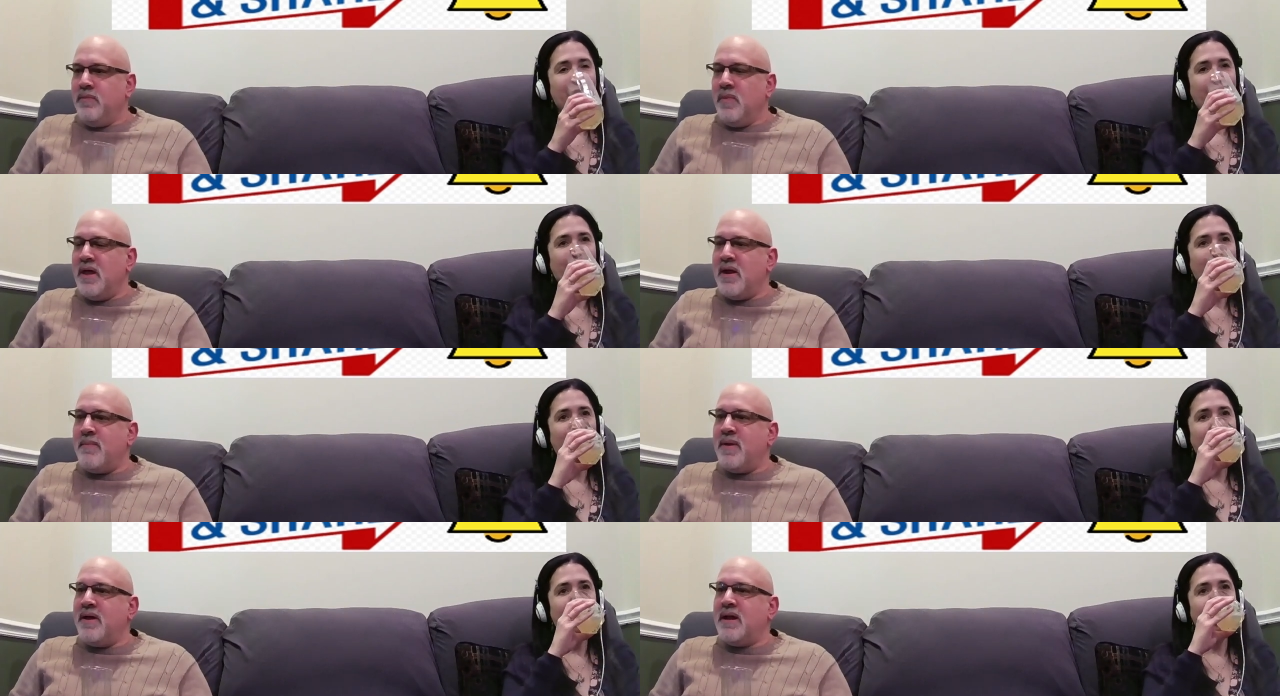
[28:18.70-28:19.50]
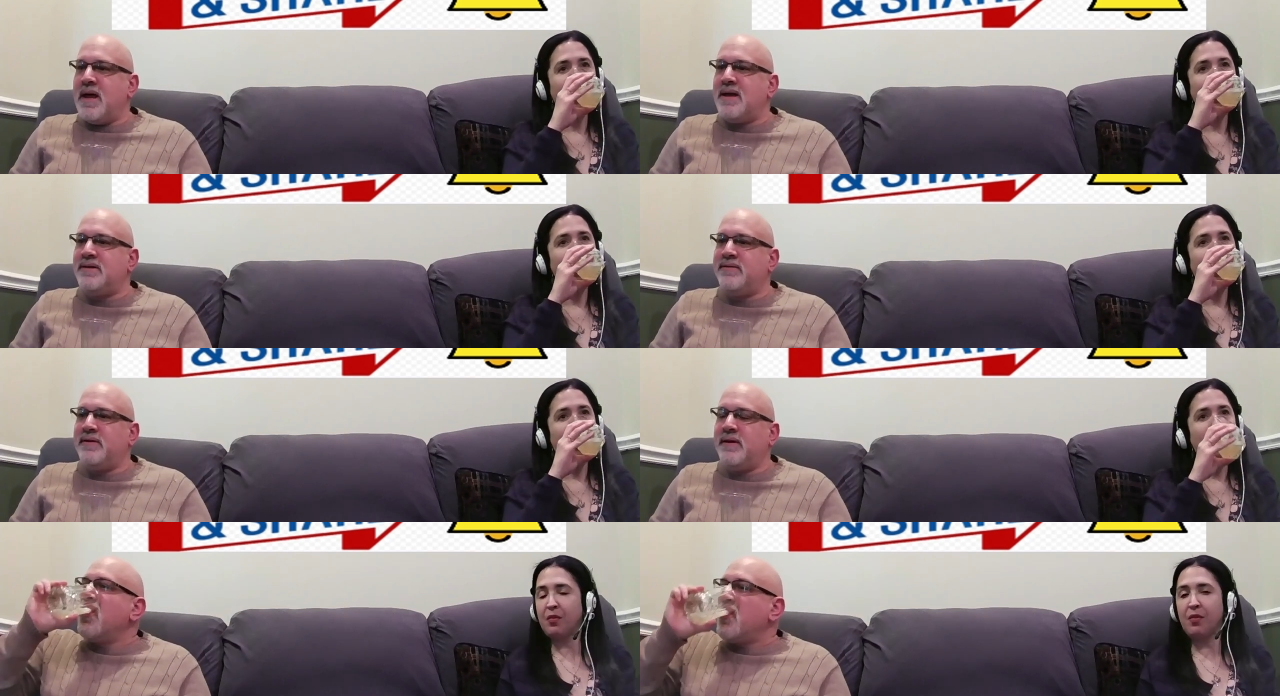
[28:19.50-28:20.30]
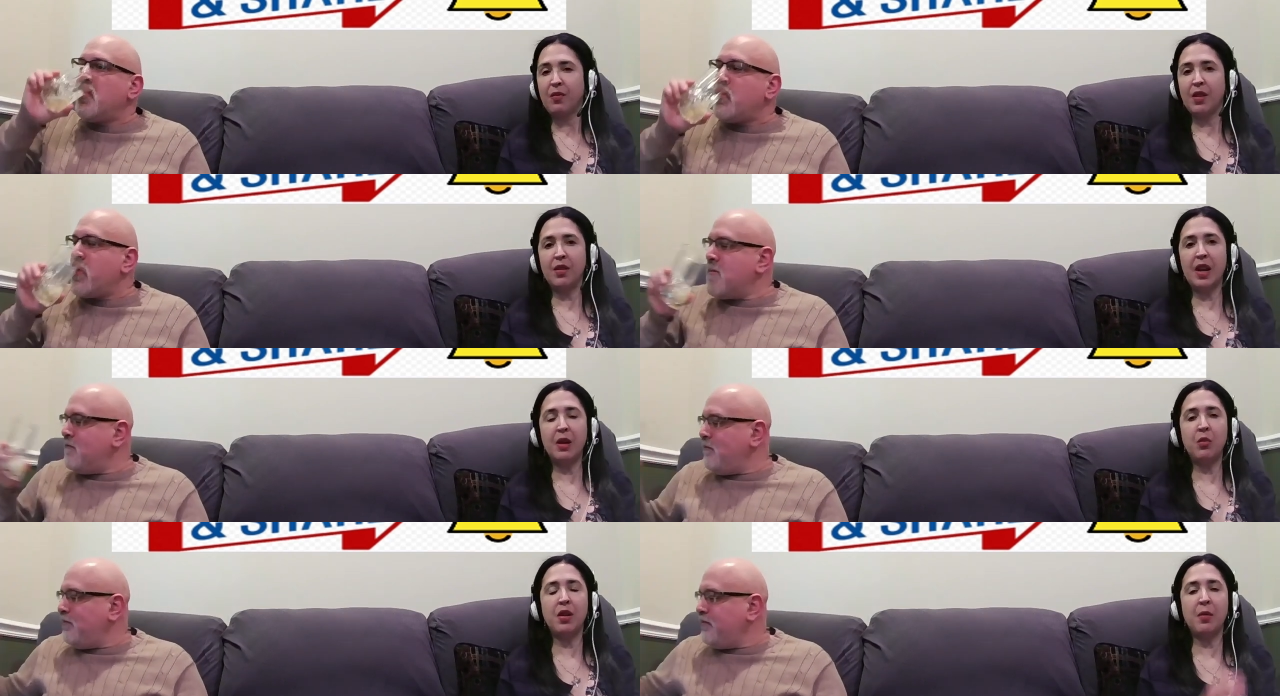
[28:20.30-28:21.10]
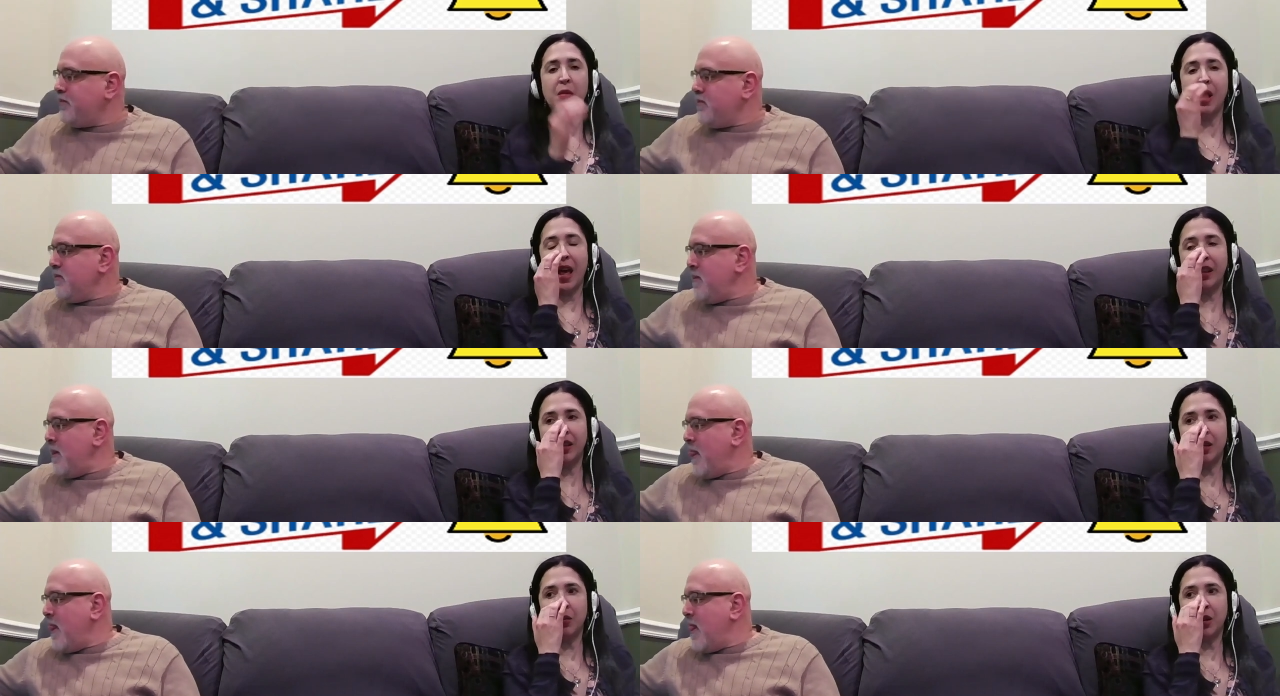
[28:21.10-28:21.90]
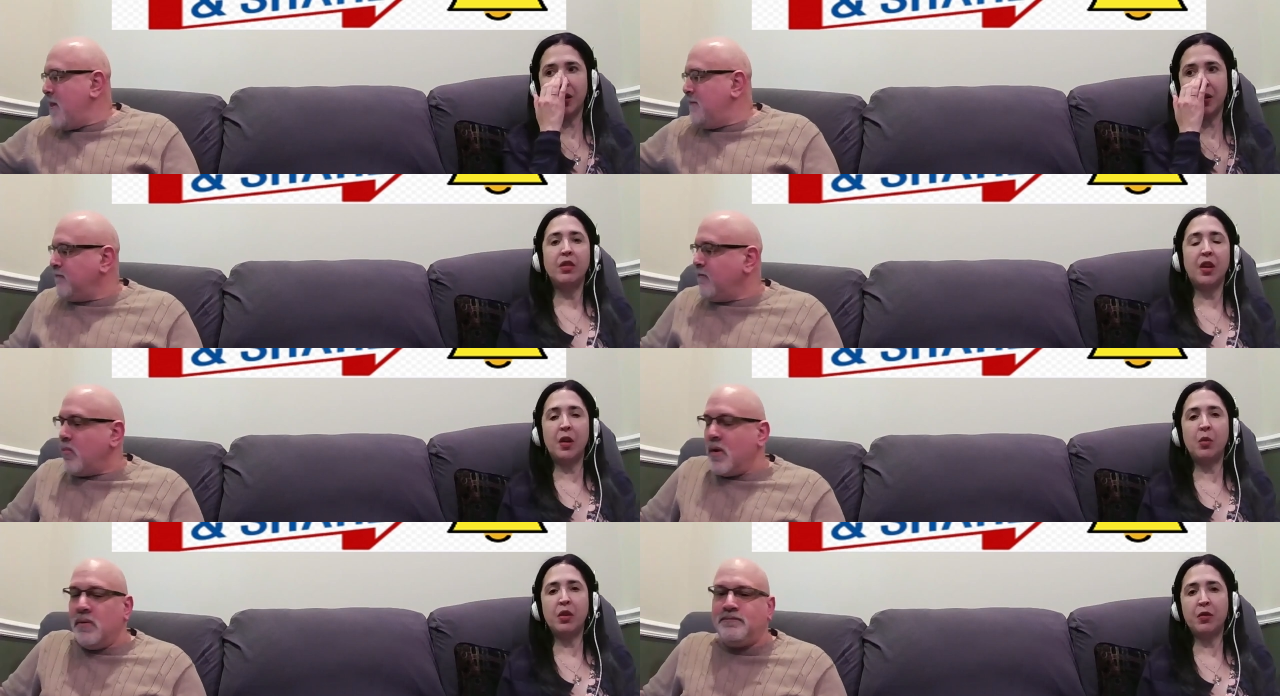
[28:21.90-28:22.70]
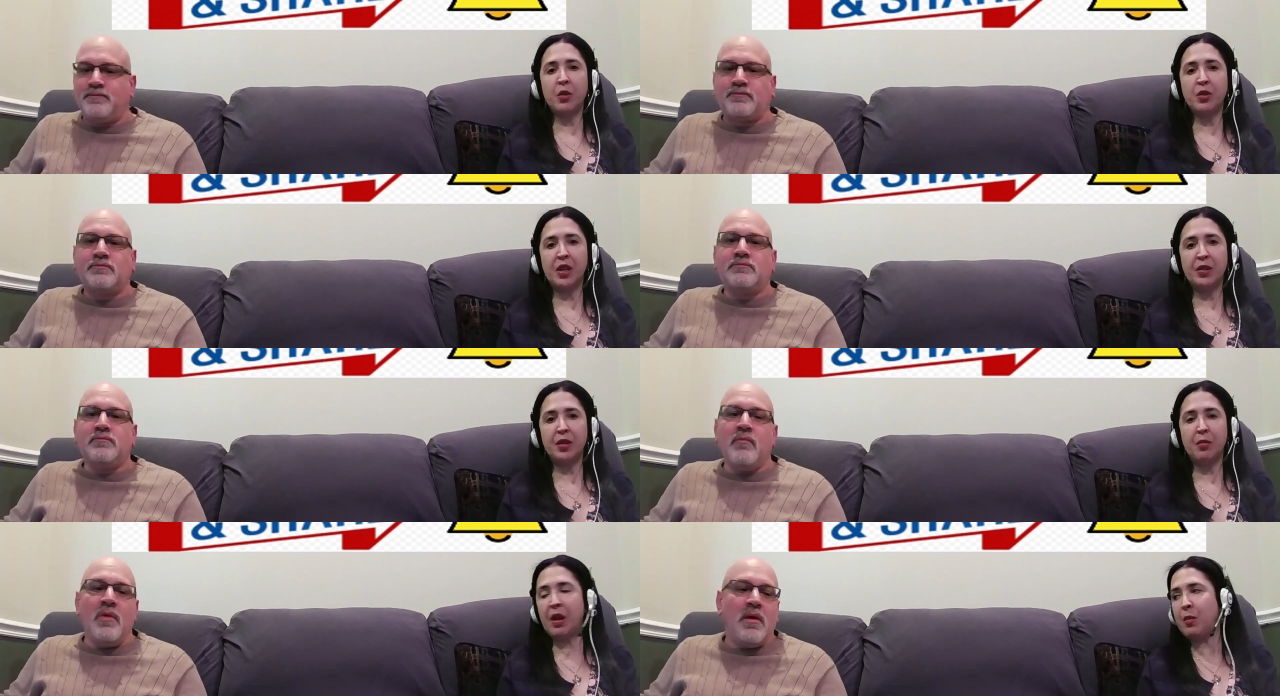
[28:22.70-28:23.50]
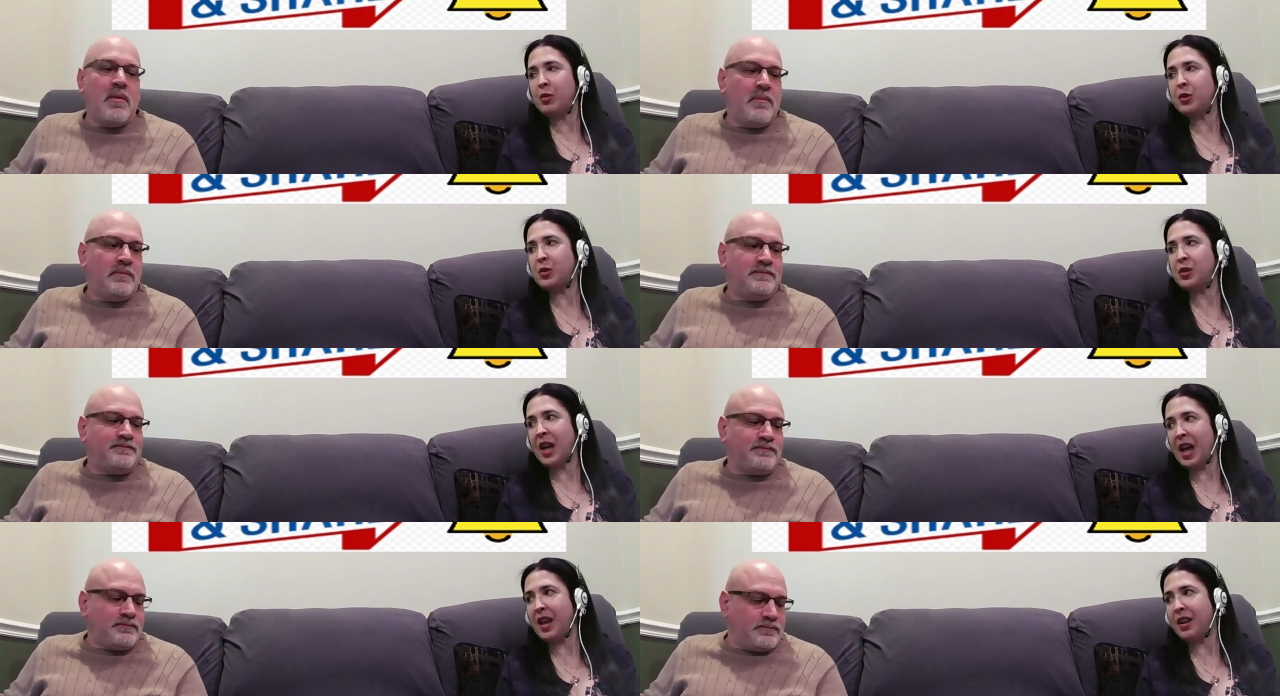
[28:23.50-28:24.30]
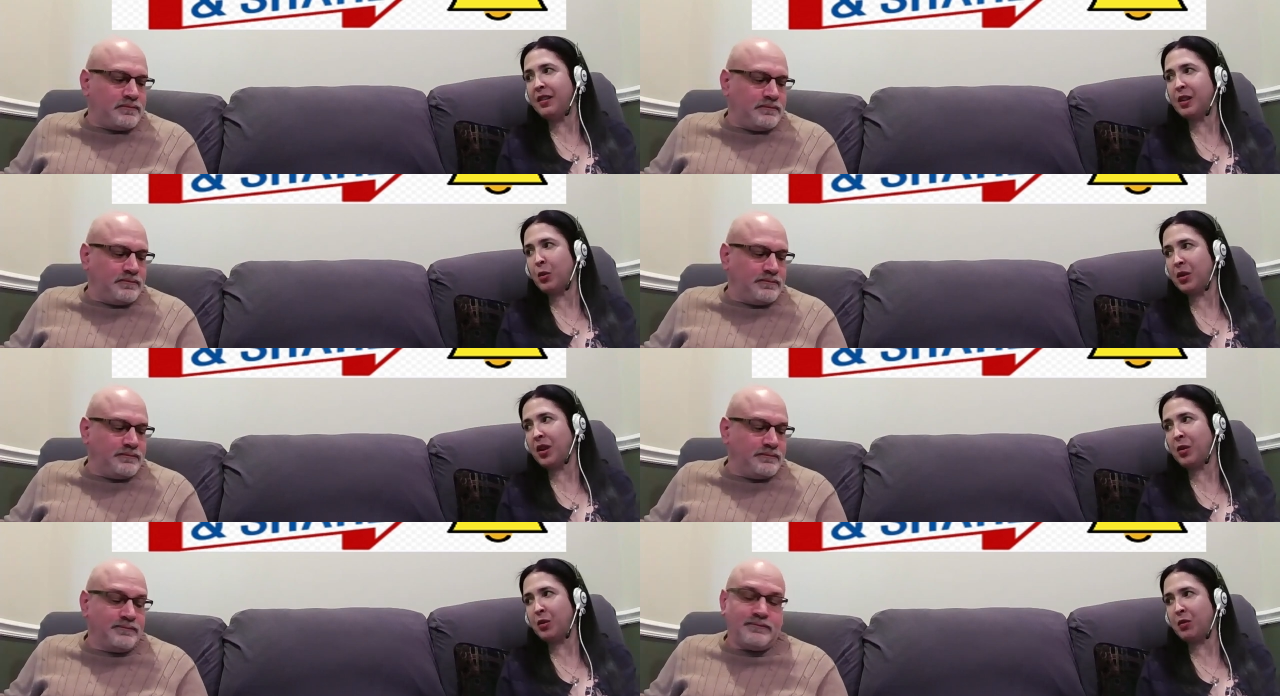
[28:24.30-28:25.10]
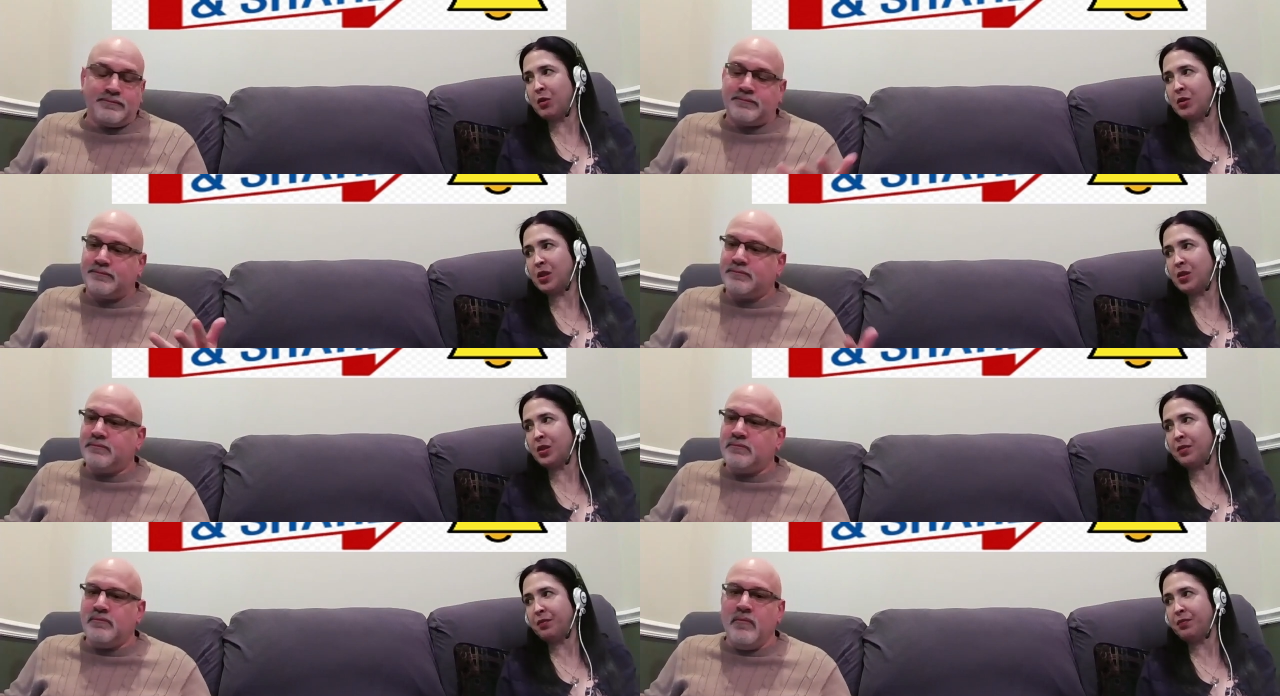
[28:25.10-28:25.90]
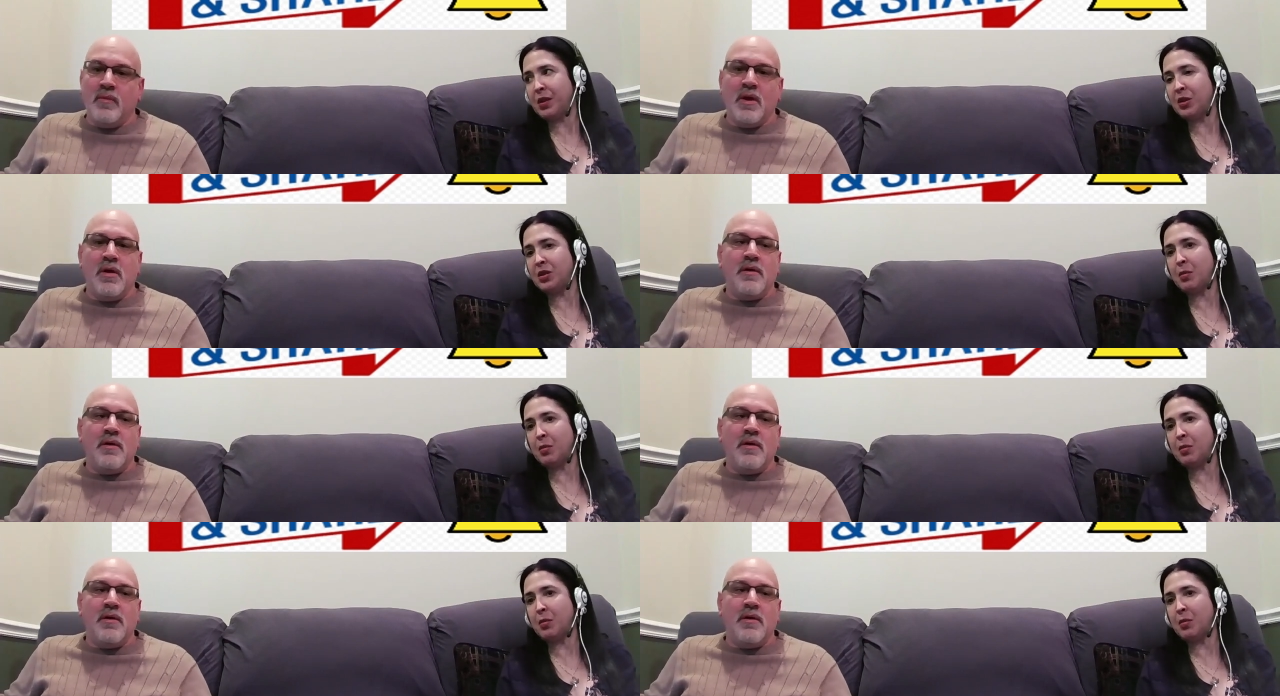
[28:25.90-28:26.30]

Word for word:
Speaker 1: get a big glass.
Speaker 2: All right. Well, I'm glad that we're done with the first season, but I'm also sad that we're done with the first season because that